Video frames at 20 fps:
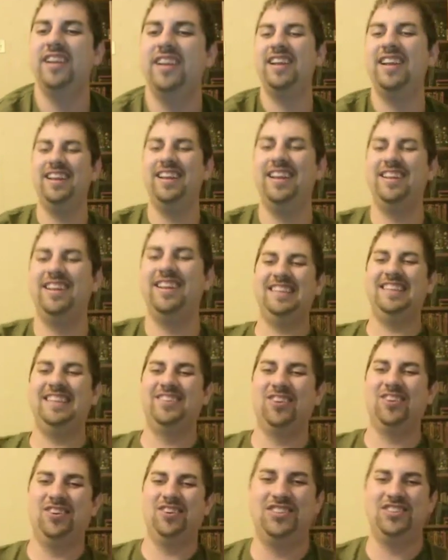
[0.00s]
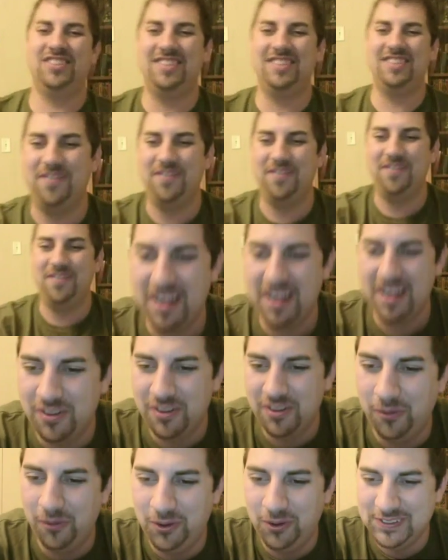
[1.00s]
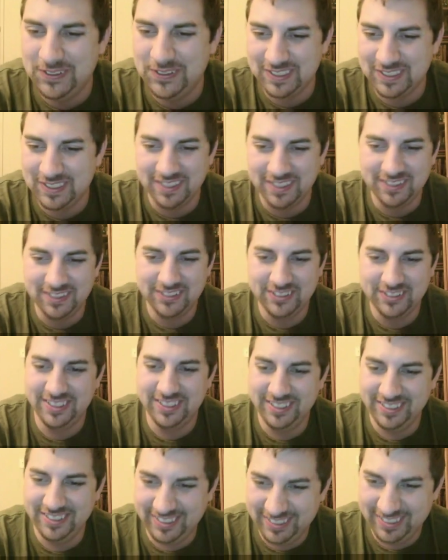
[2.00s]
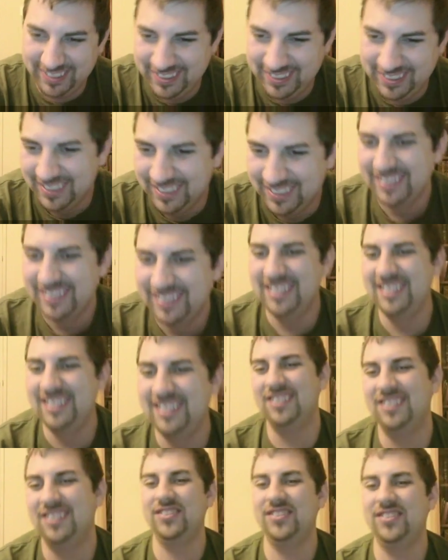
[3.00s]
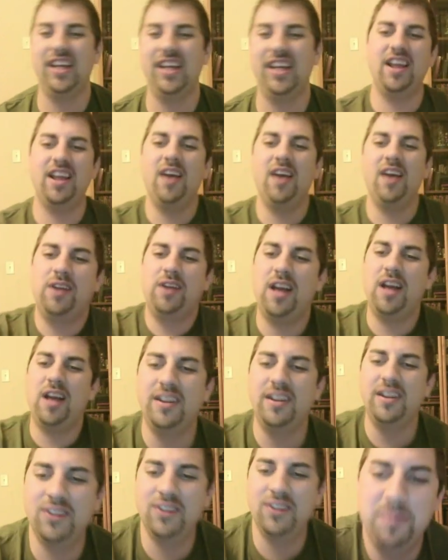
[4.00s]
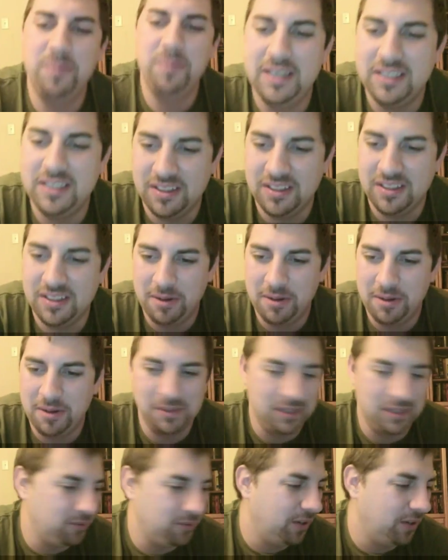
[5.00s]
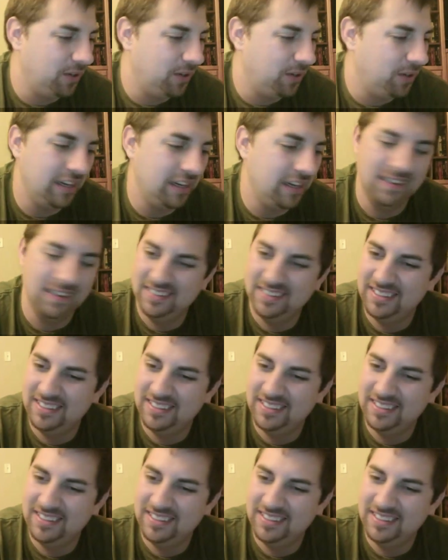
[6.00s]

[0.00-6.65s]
He sort of just defied the rules, and so you're like, yeah, we're not even opening it to the public. We don't need it.